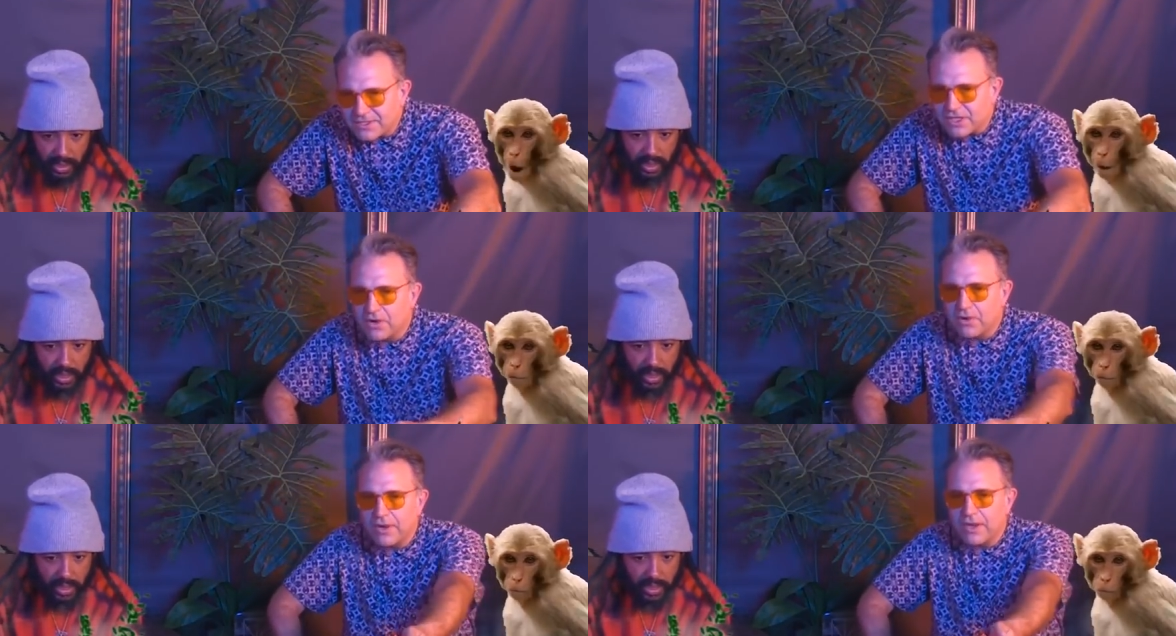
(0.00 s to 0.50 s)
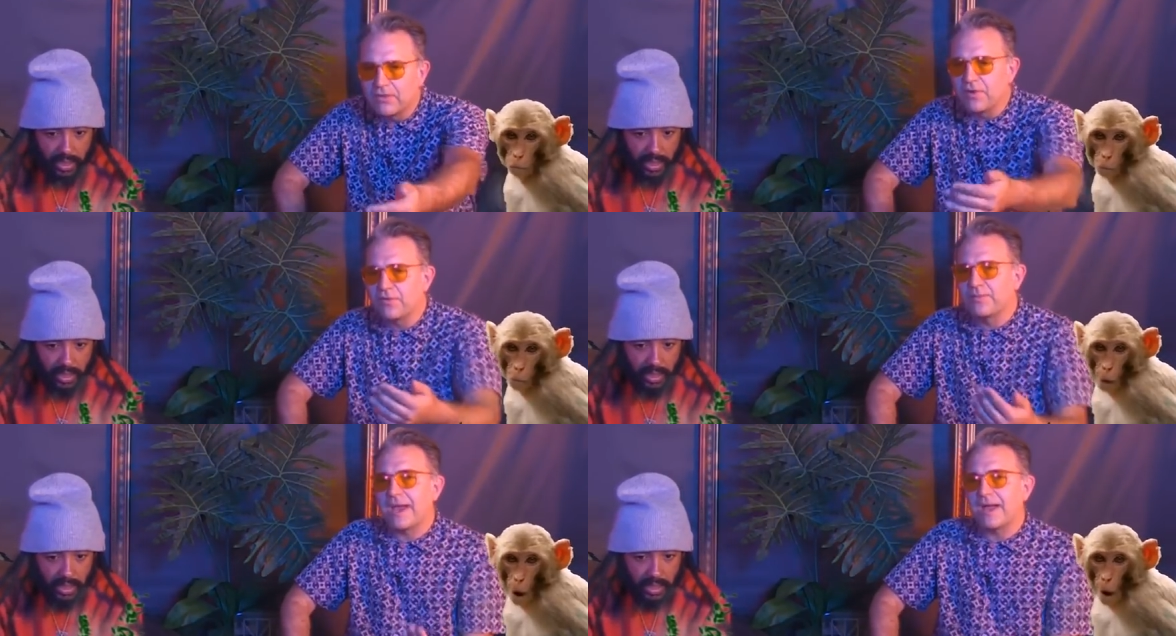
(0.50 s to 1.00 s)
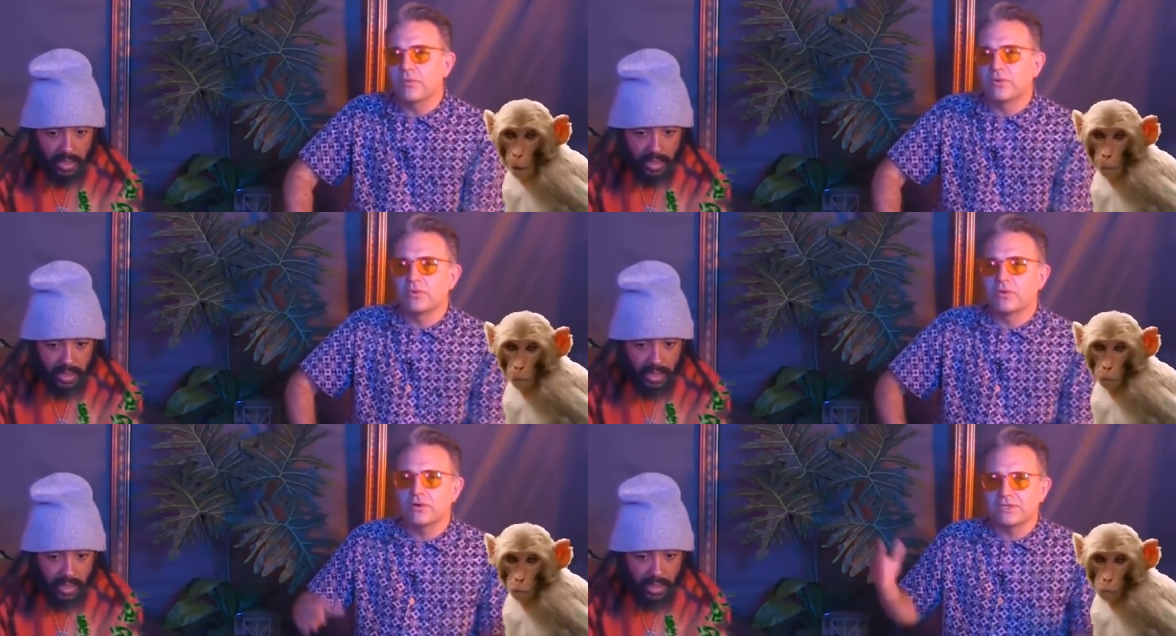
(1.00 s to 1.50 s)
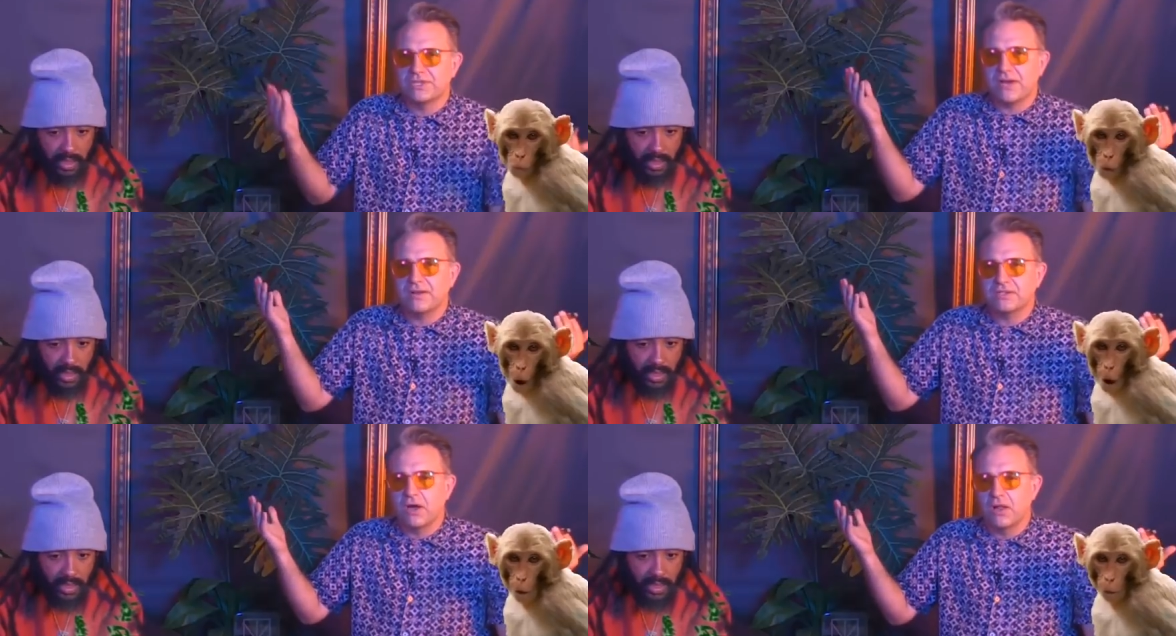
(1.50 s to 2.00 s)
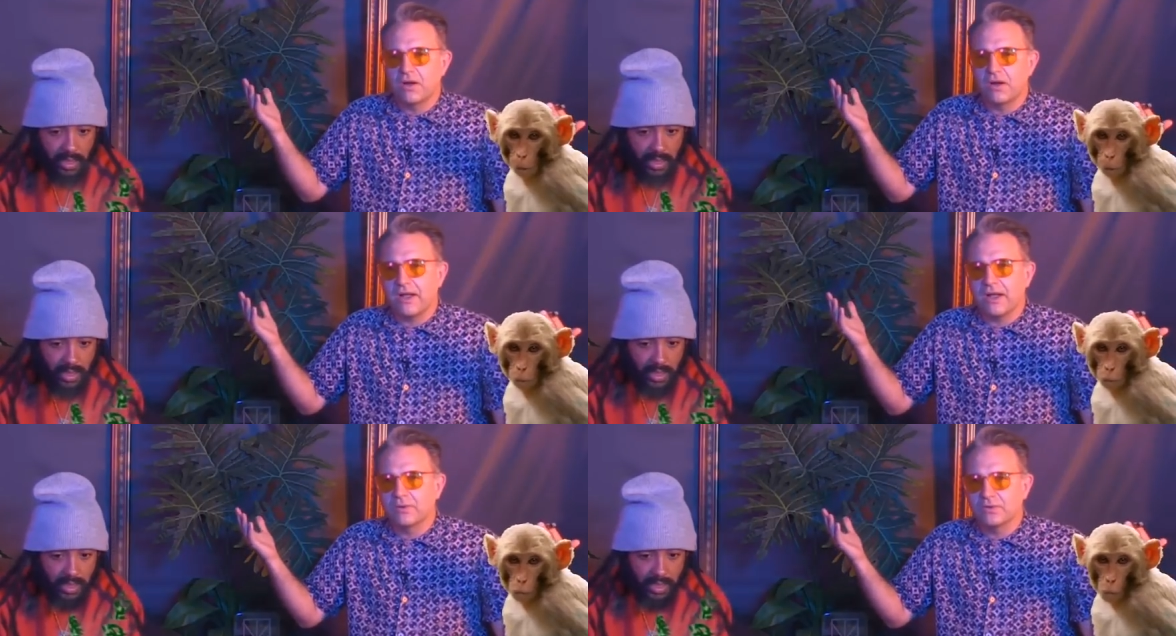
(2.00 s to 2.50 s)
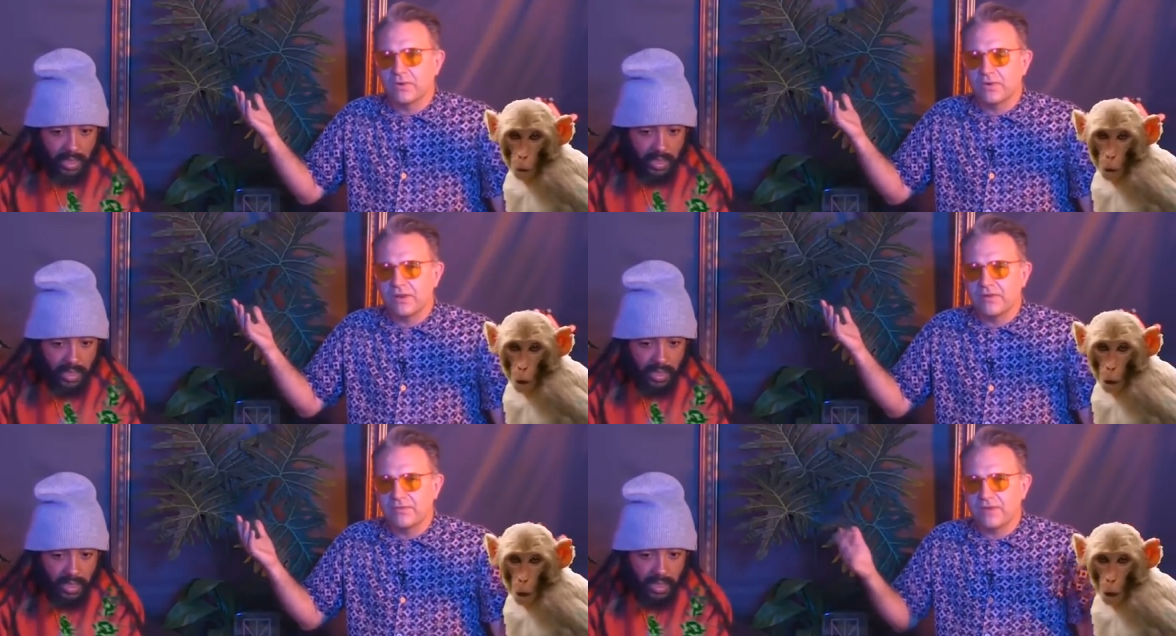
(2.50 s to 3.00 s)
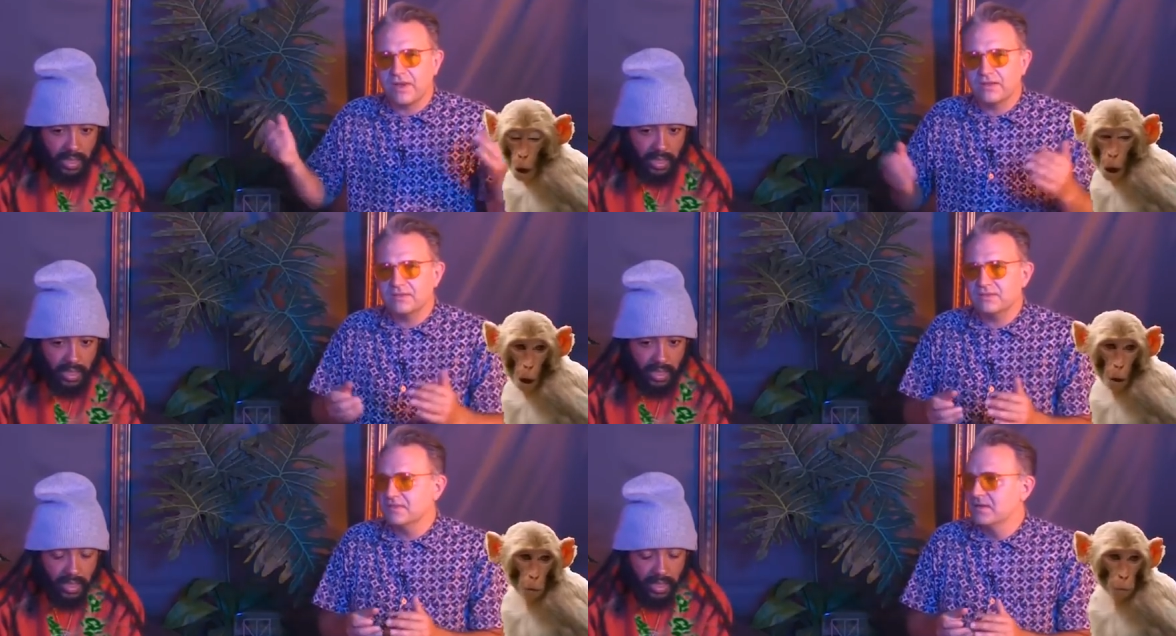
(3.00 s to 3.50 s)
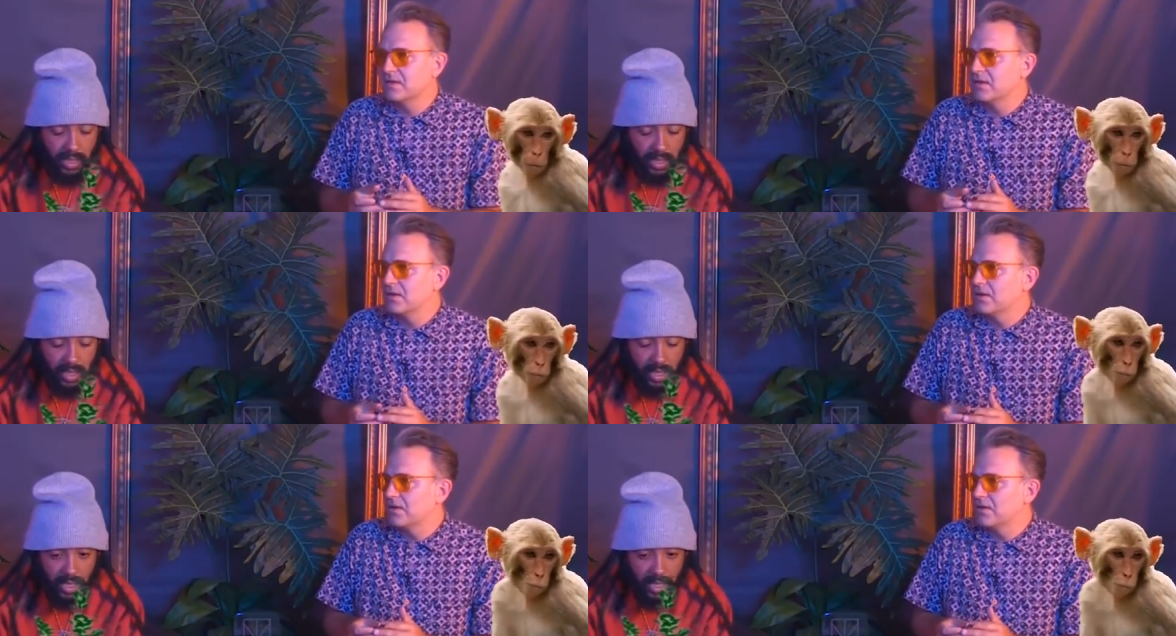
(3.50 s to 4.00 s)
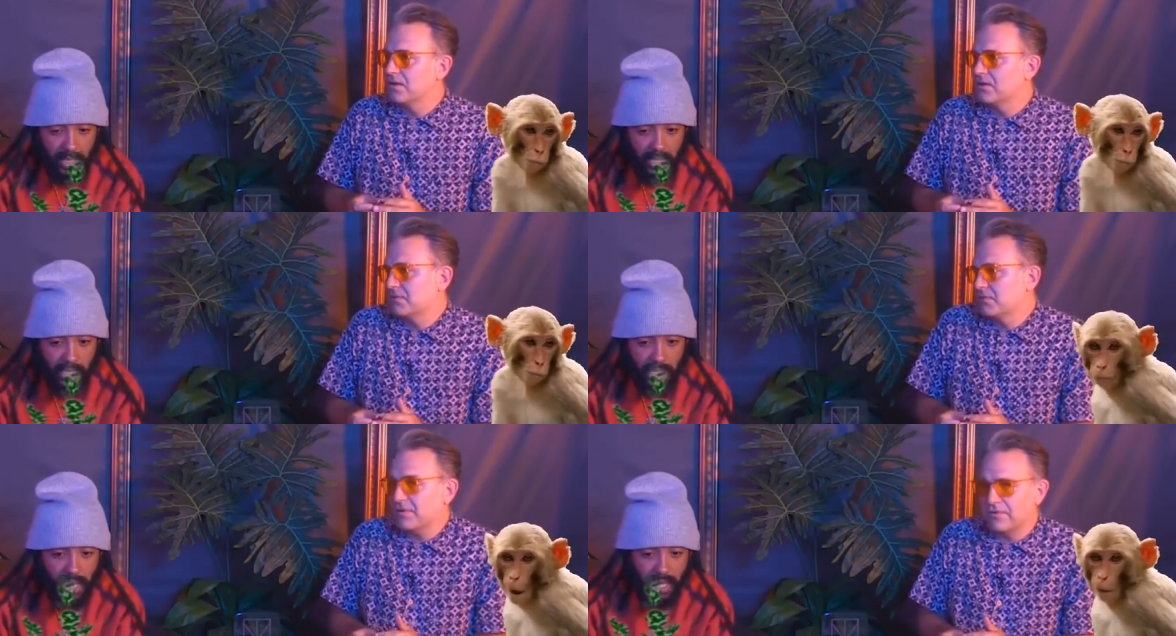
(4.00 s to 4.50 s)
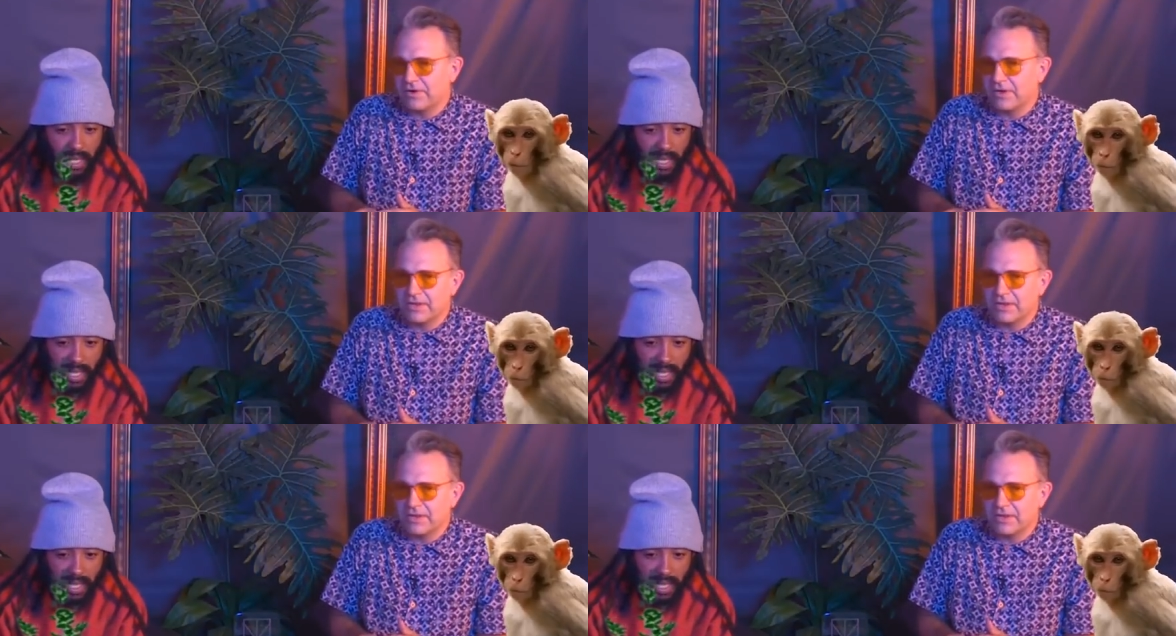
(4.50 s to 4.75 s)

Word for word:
Speaker 1: Chico, hello from Ecuador. Shout out to all our Ecuadorian friends. Great,